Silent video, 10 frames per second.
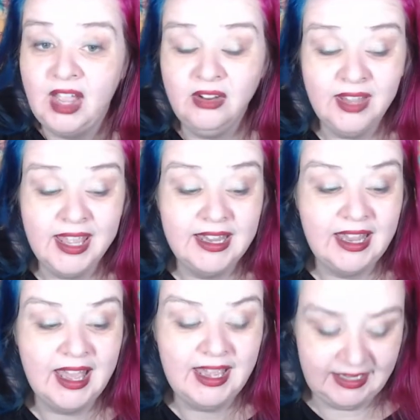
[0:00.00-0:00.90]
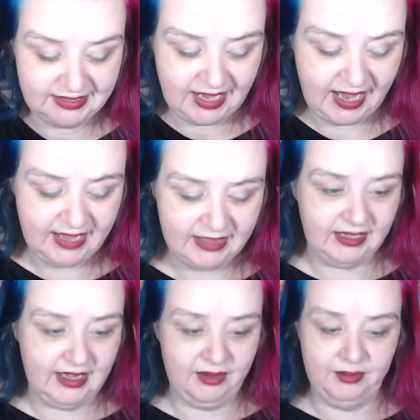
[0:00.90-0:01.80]
okay, guys, I
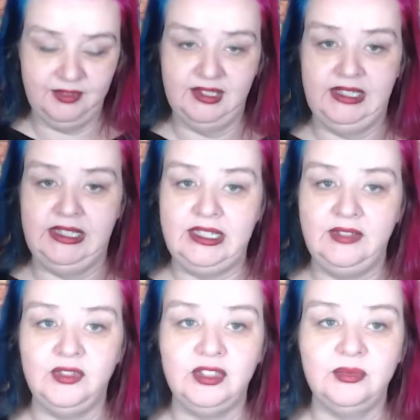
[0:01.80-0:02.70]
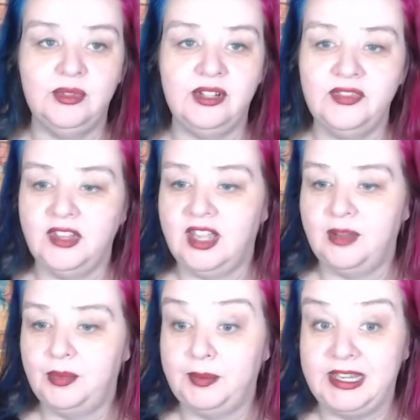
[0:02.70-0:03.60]
think I will leave you to, we'll give you a
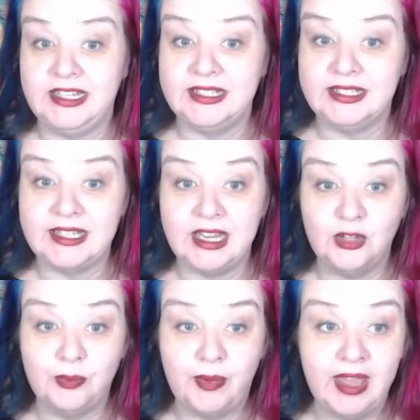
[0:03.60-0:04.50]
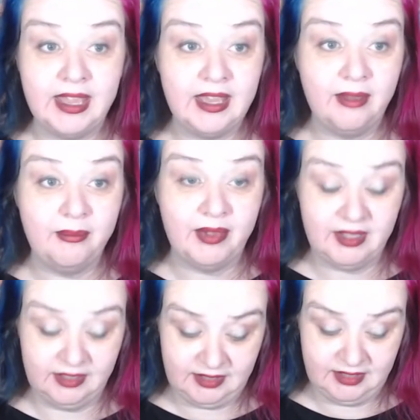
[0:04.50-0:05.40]
couple of minutes to say goodbye,
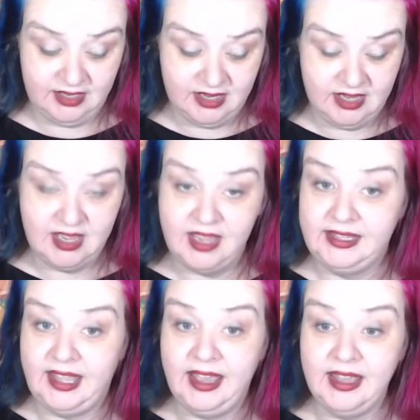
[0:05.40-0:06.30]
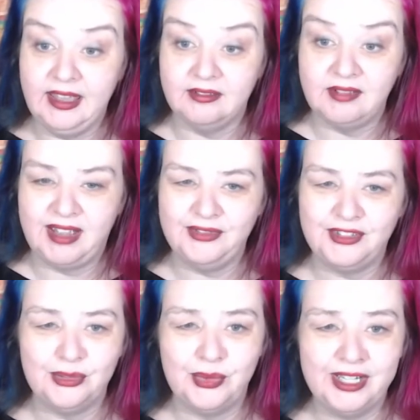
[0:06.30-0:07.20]
but yeah,
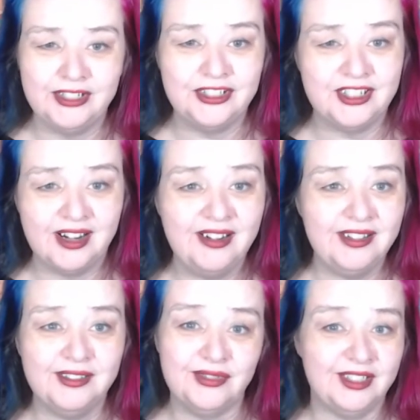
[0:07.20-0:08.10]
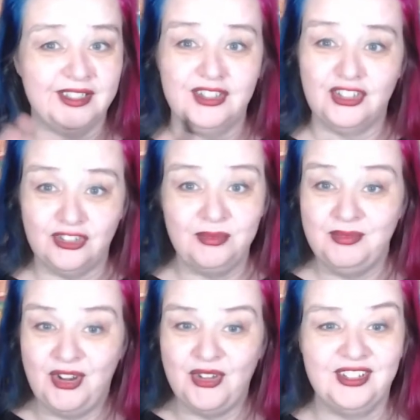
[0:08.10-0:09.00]
after a weird start of the
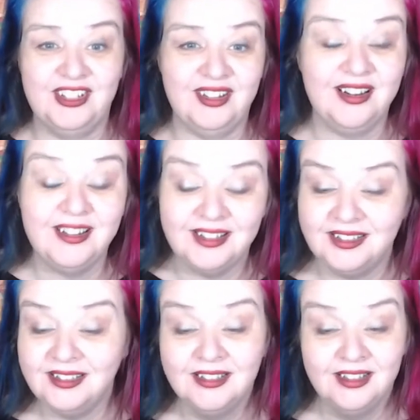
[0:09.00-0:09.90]
stream not starting,